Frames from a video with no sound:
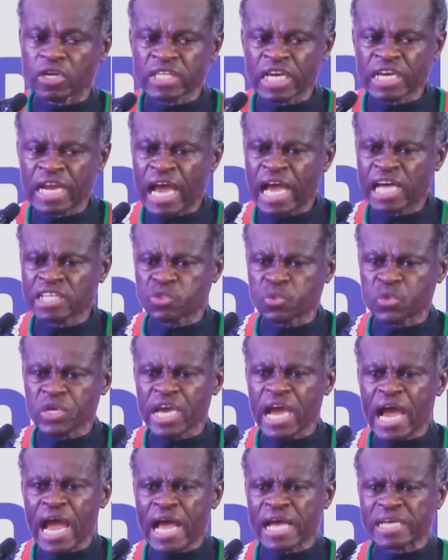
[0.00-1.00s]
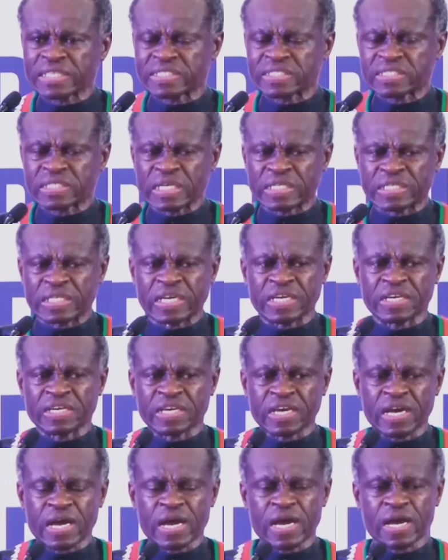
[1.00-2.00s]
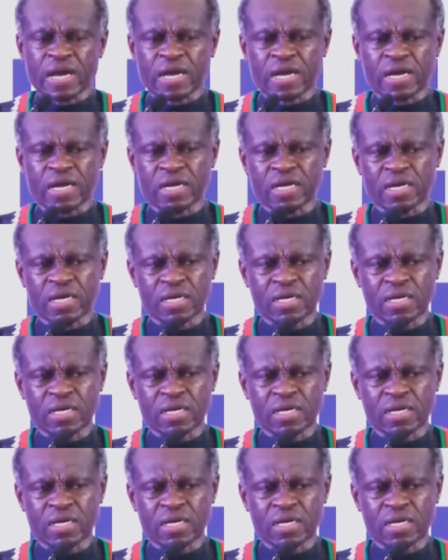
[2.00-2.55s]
that as we are sitting here,